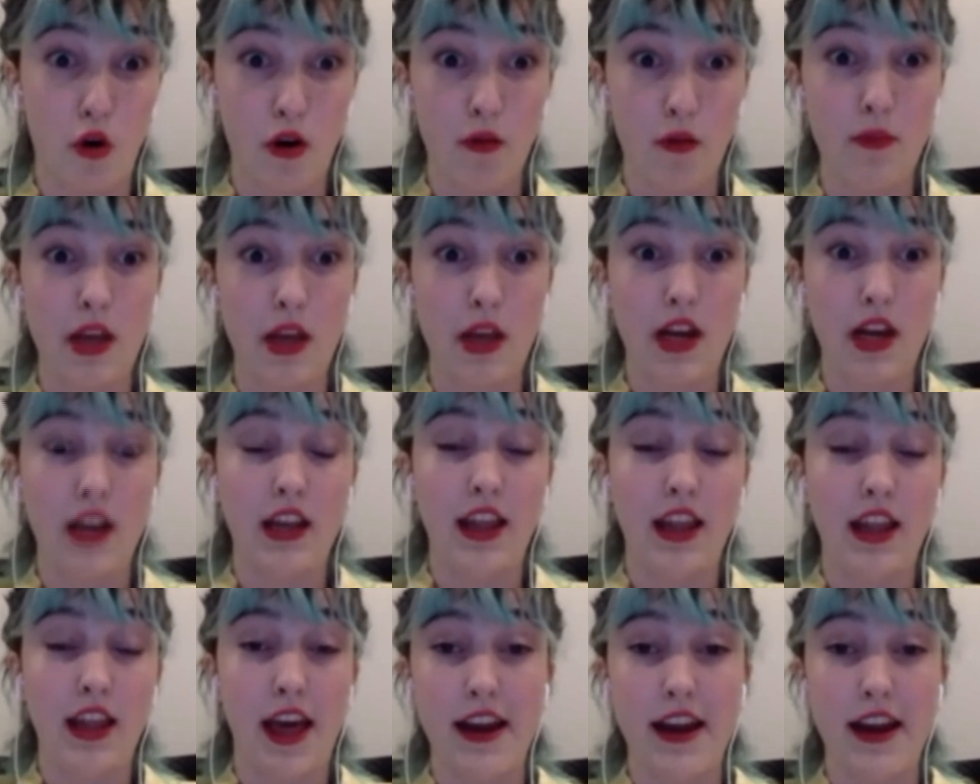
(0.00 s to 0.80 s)
meaning that
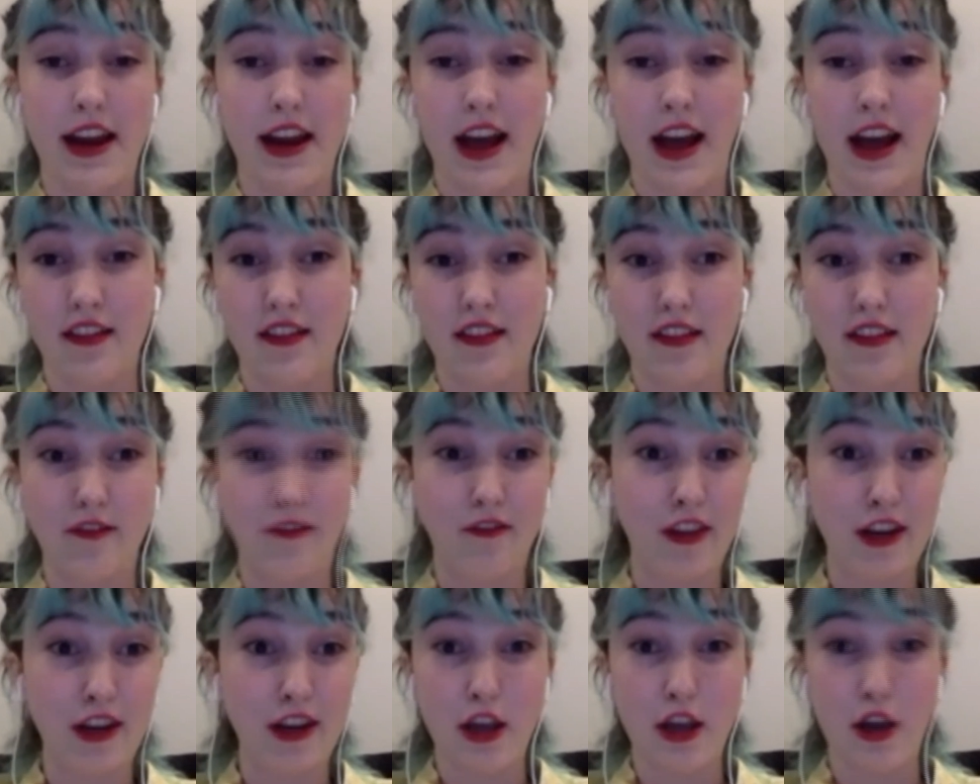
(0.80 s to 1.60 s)
it has the
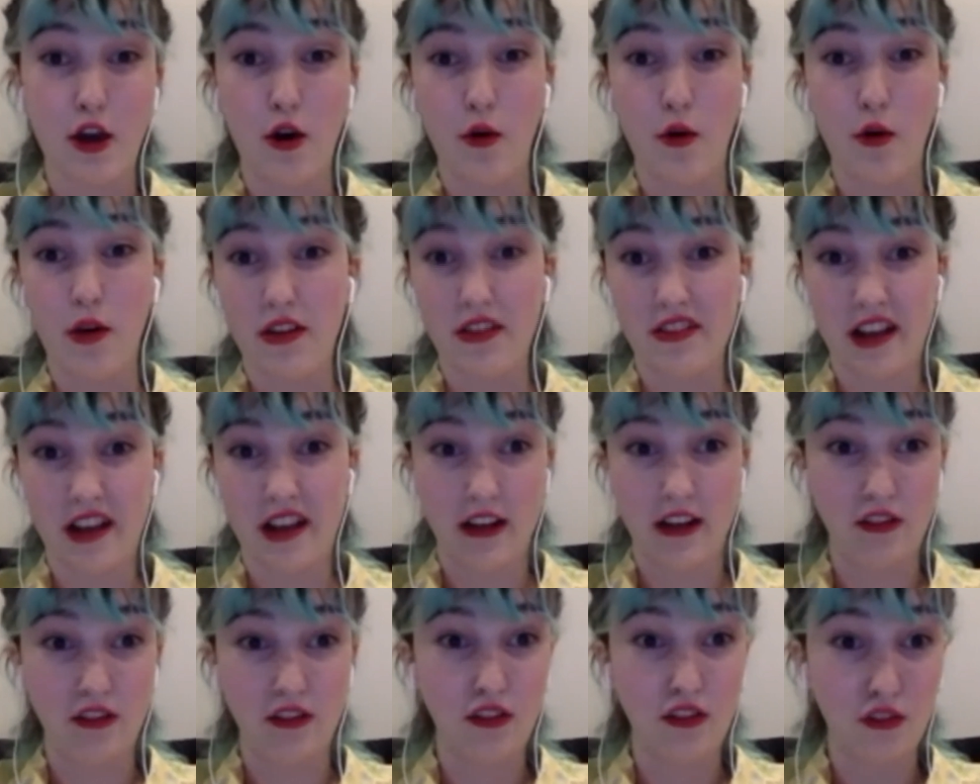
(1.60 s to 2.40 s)
video
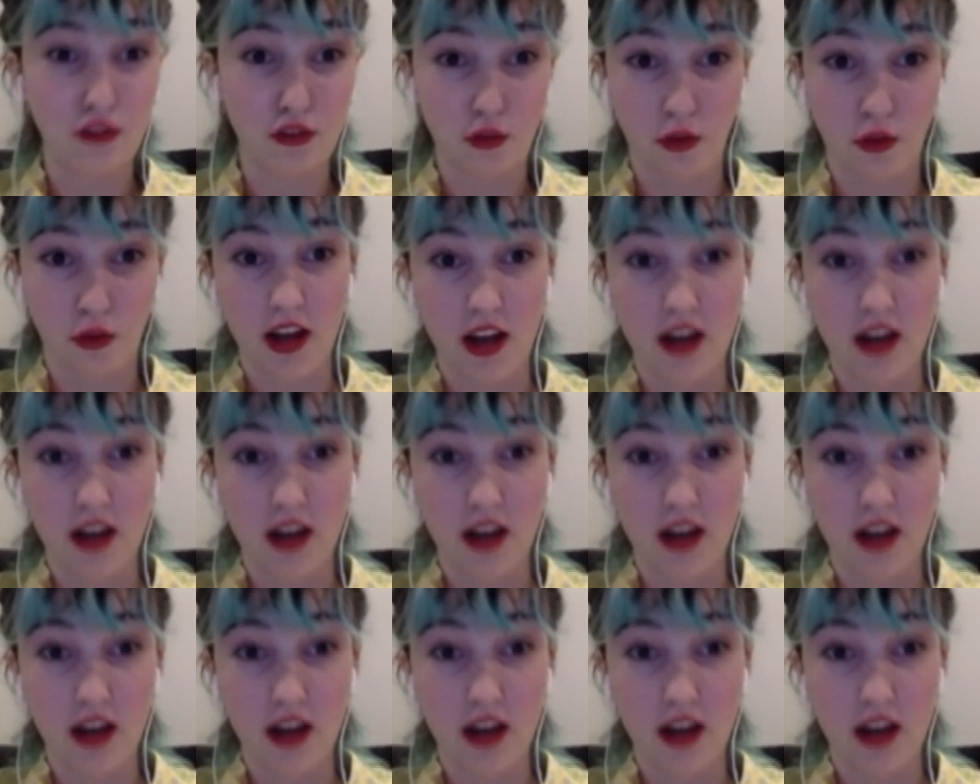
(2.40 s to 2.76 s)
attached to it.